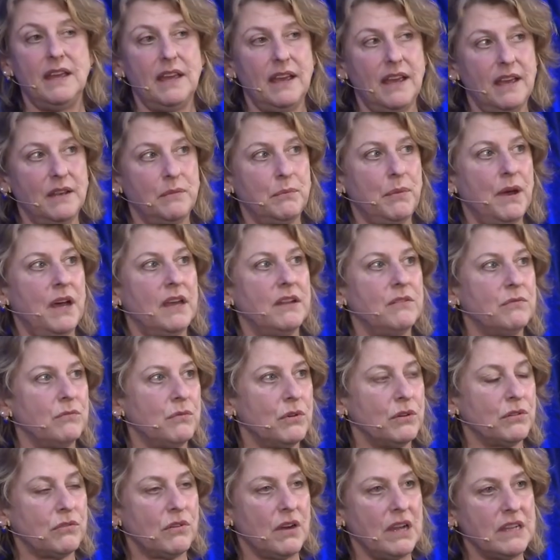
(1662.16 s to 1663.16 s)
And part of
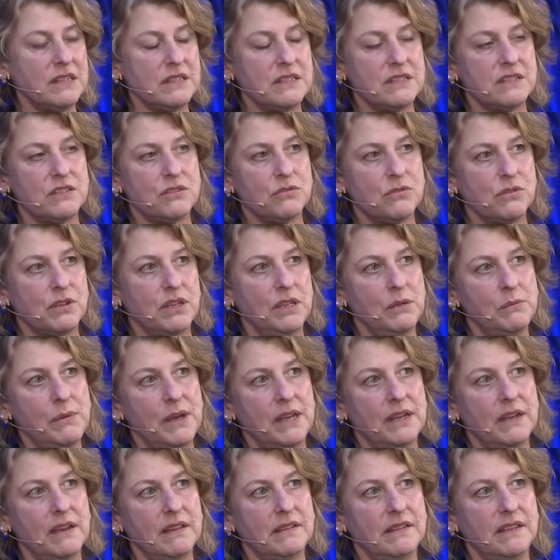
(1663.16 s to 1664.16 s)
what Grant is talking
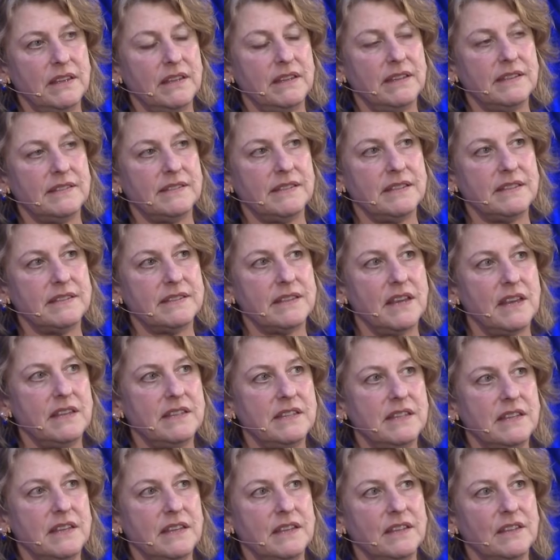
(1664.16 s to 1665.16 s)
about, I think, is this
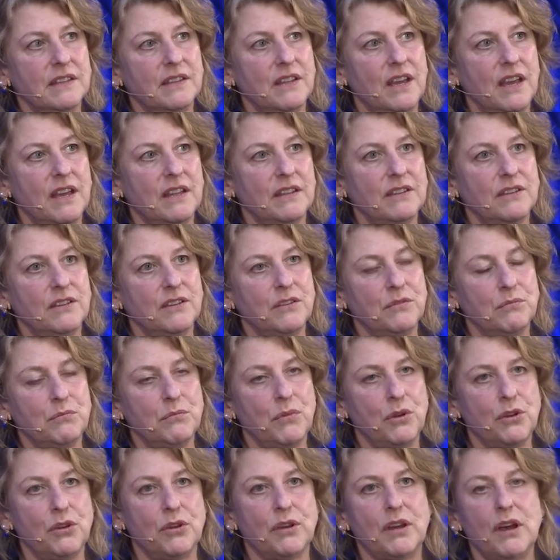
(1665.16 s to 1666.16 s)
idea and the
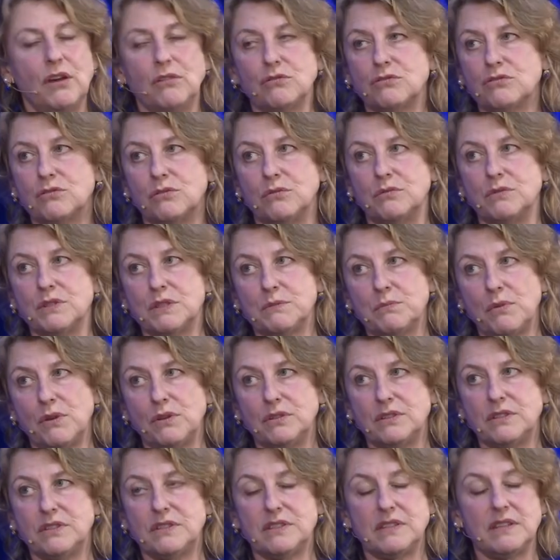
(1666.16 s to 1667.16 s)
monocultural
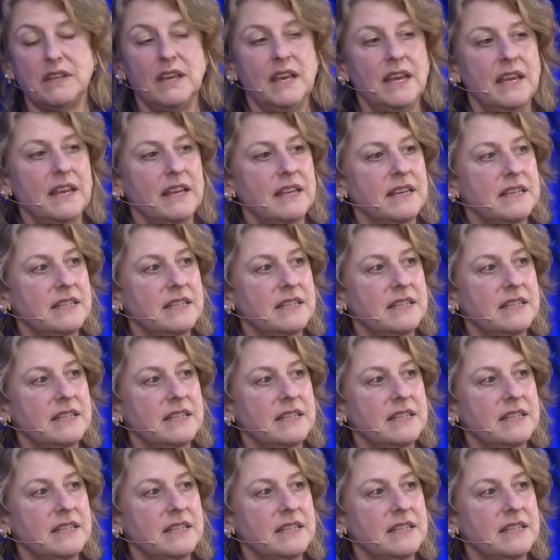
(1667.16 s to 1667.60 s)
response mm.